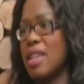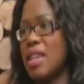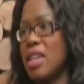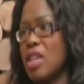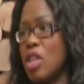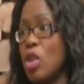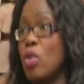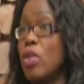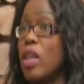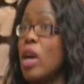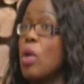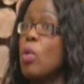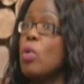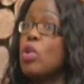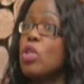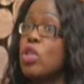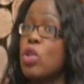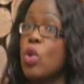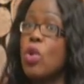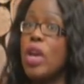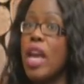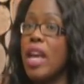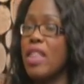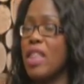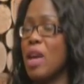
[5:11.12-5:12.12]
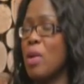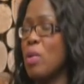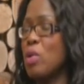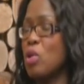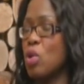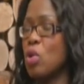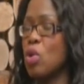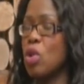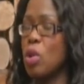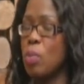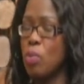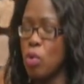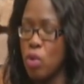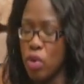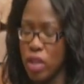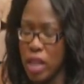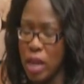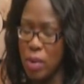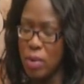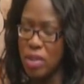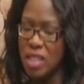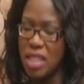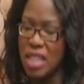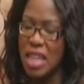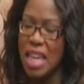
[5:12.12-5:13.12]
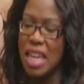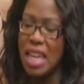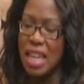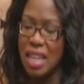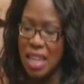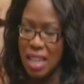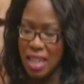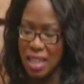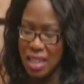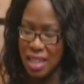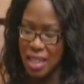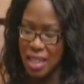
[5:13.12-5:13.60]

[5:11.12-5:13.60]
No, that was all abroad. That was in England.